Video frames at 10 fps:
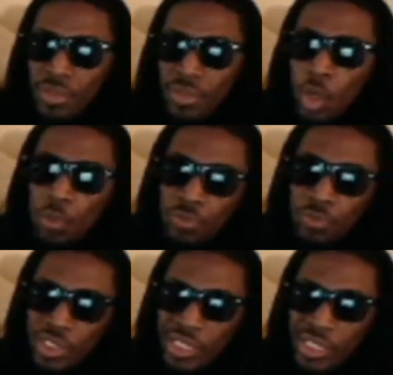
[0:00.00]

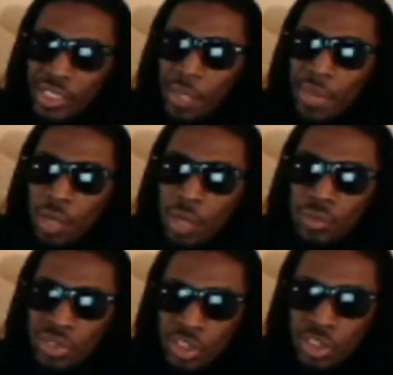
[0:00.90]
Hopefully it can come
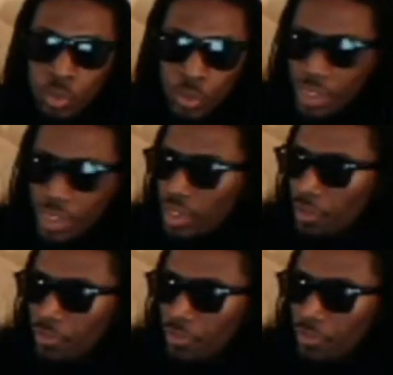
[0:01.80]
out this winter.